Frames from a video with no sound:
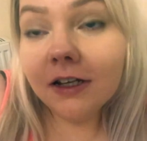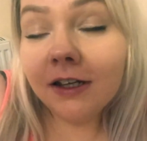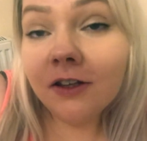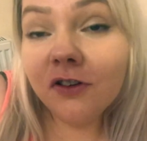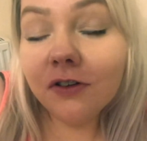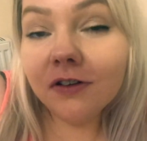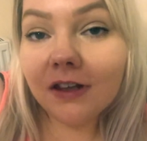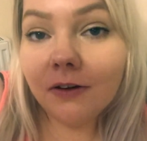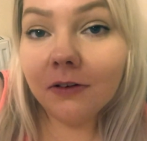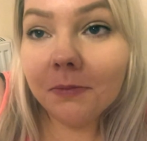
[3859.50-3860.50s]
it's
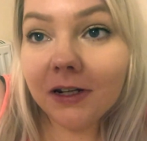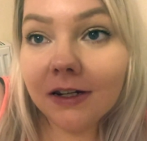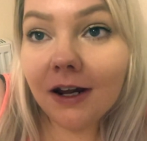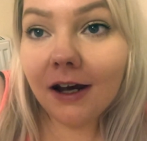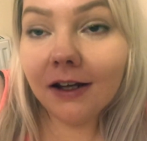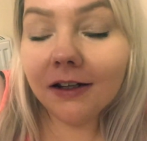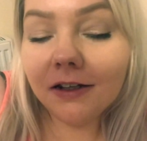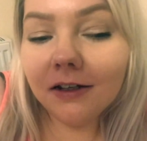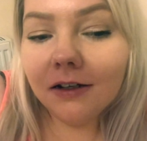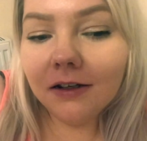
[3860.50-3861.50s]
just after midnight,
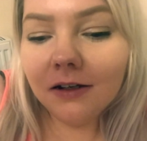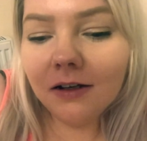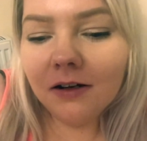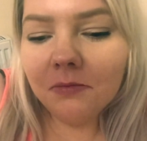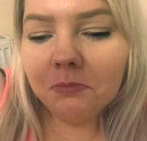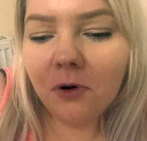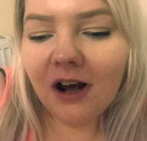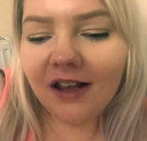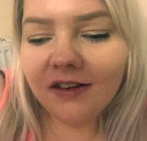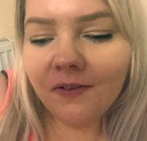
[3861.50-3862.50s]
but
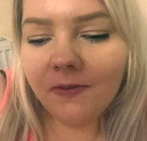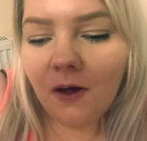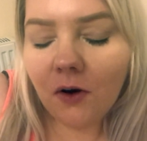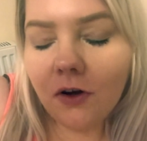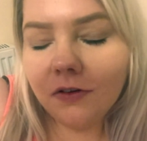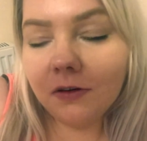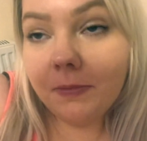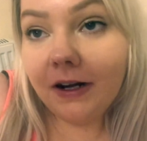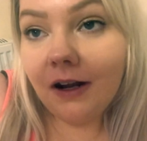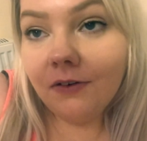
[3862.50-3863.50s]
as I've not gone to
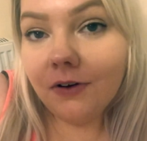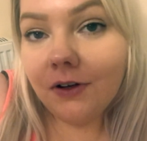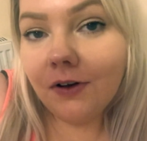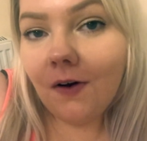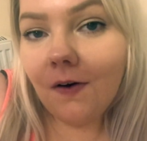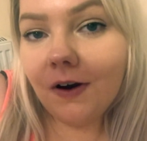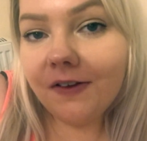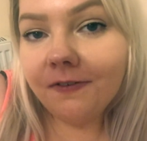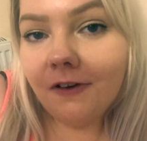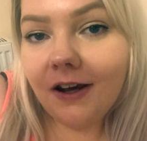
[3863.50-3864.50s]
bed, I'm going to call
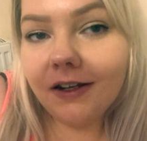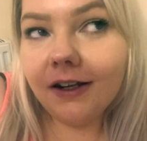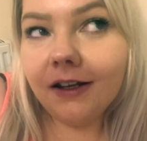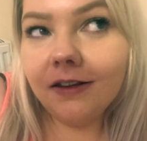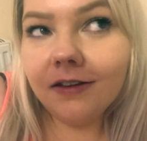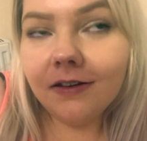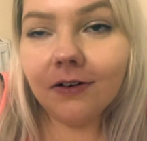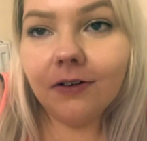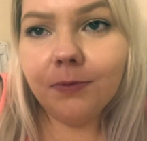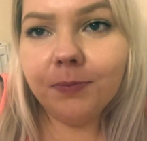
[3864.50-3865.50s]
it Friday
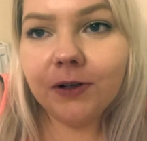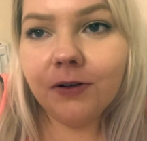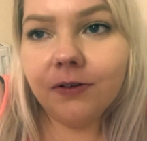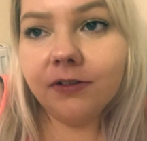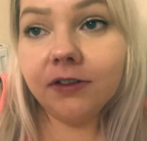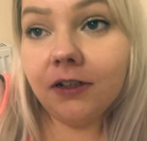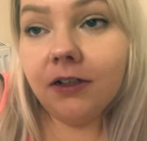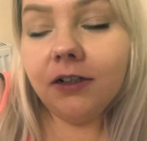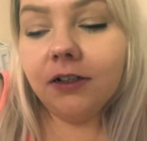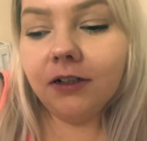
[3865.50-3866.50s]
still, because
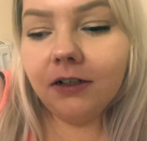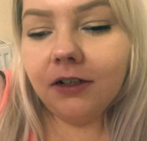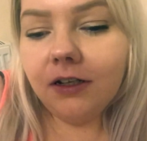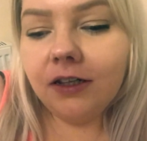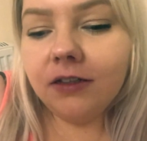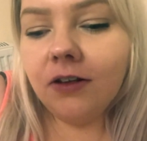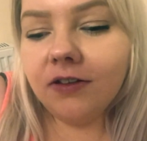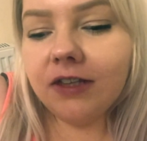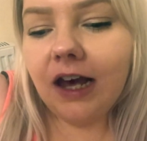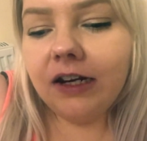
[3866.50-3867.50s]
it's
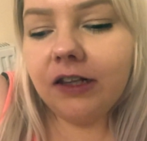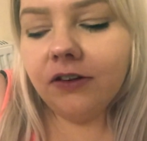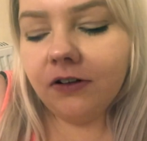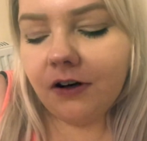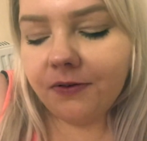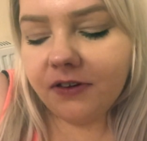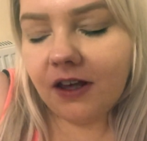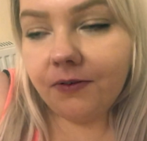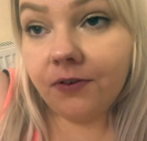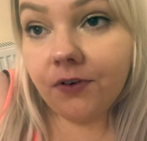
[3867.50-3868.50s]
not Saturday until I've
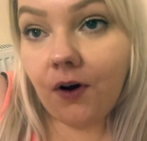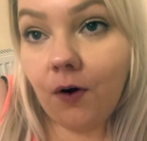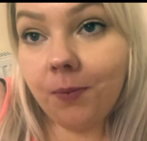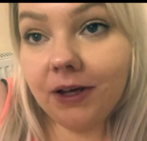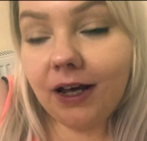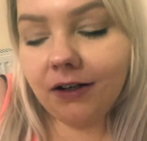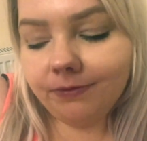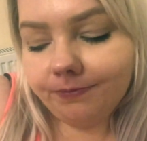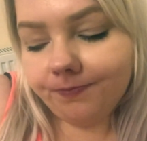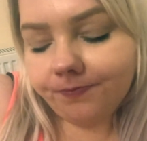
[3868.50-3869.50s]
slept and got up again.